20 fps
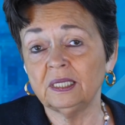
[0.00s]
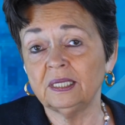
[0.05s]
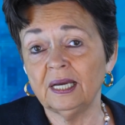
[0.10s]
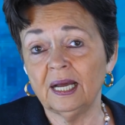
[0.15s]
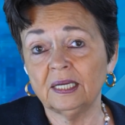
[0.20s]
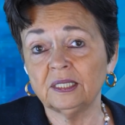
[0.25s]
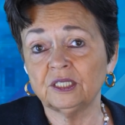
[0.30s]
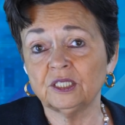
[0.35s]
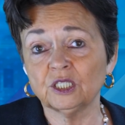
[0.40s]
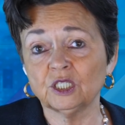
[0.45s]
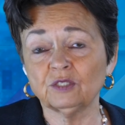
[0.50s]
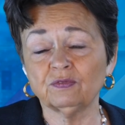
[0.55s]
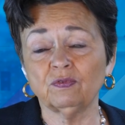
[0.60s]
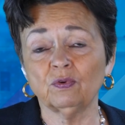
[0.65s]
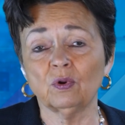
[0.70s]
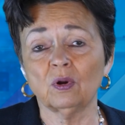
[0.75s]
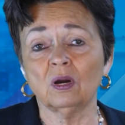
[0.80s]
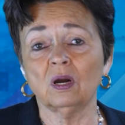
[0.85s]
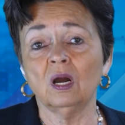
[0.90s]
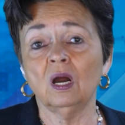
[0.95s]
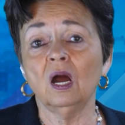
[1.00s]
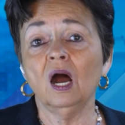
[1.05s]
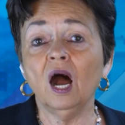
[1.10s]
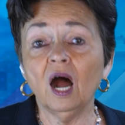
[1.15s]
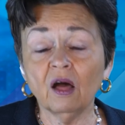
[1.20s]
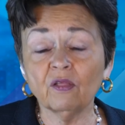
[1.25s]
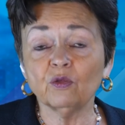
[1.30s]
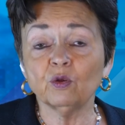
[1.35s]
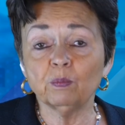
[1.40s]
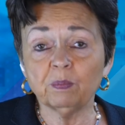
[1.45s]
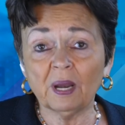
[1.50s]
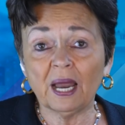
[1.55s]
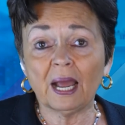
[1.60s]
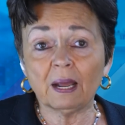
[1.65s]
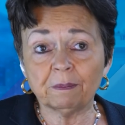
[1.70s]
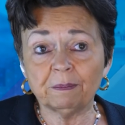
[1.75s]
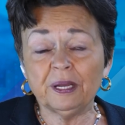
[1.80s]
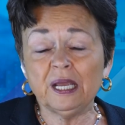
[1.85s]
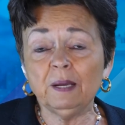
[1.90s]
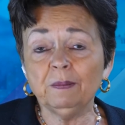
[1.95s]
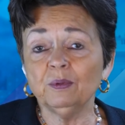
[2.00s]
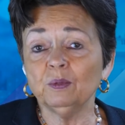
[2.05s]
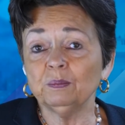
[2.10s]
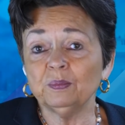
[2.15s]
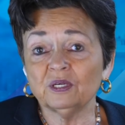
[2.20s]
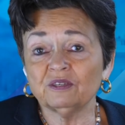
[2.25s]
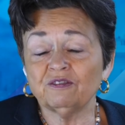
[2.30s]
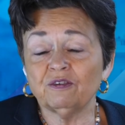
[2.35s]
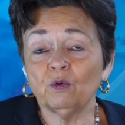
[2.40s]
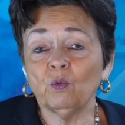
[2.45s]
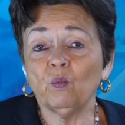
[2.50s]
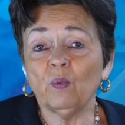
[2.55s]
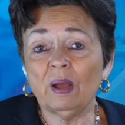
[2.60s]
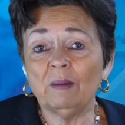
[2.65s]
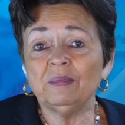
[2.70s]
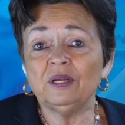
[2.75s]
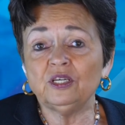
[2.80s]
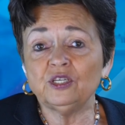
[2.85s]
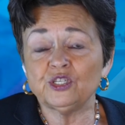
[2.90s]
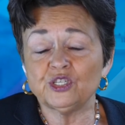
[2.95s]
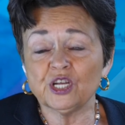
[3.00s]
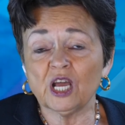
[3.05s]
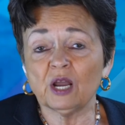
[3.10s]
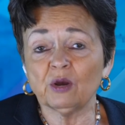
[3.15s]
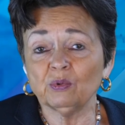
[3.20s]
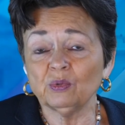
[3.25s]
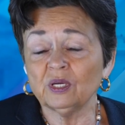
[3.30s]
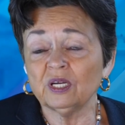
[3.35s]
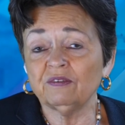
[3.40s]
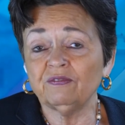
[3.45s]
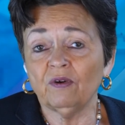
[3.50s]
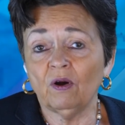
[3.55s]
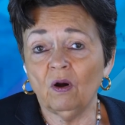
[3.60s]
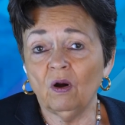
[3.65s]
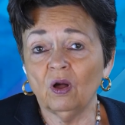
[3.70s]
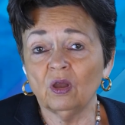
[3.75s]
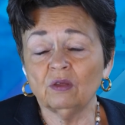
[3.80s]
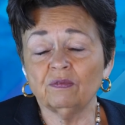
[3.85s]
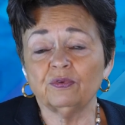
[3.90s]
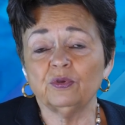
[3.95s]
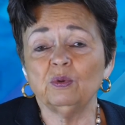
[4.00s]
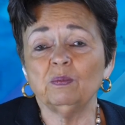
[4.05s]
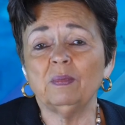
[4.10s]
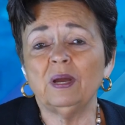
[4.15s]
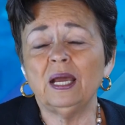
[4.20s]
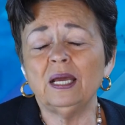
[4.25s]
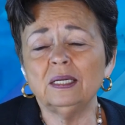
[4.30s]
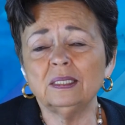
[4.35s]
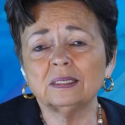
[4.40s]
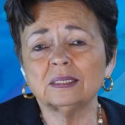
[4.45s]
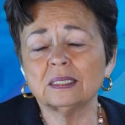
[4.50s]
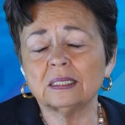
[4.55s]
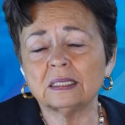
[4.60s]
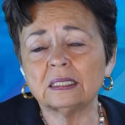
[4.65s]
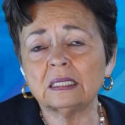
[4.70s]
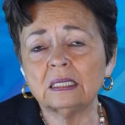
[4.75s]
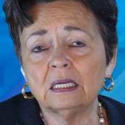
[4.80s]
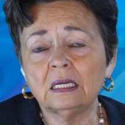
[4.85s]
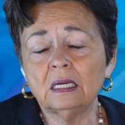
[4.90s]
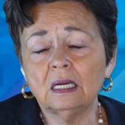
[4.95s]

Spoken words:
not just for other Black people, but for women generally, for all of humanity.